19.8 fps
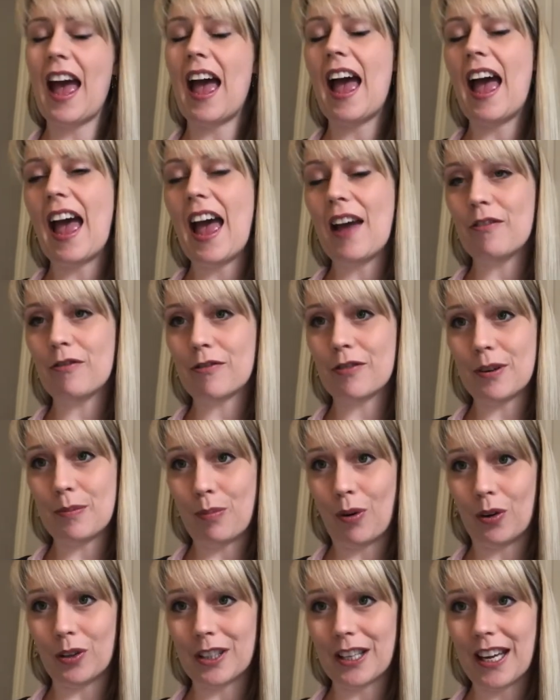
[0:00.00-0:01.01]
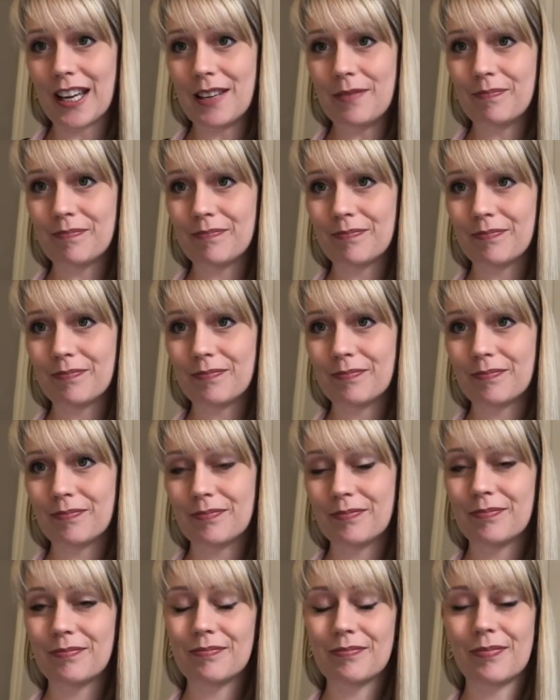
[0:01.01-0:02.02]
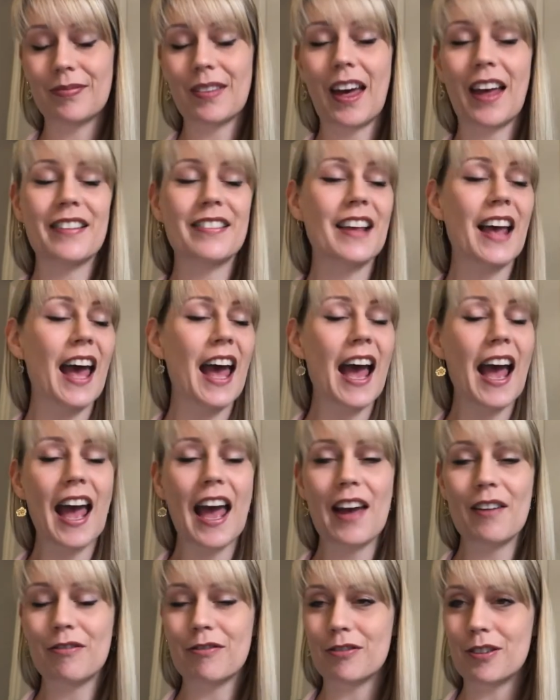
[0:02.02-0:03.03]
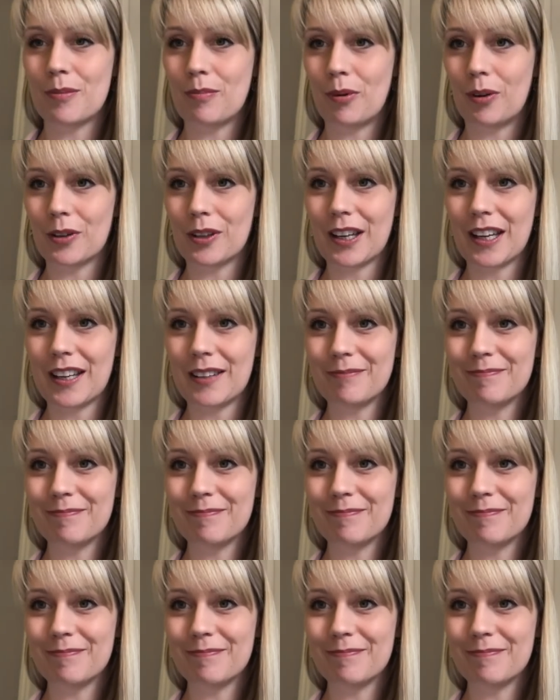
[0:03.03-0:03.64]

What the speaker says: everybody. That's everybody.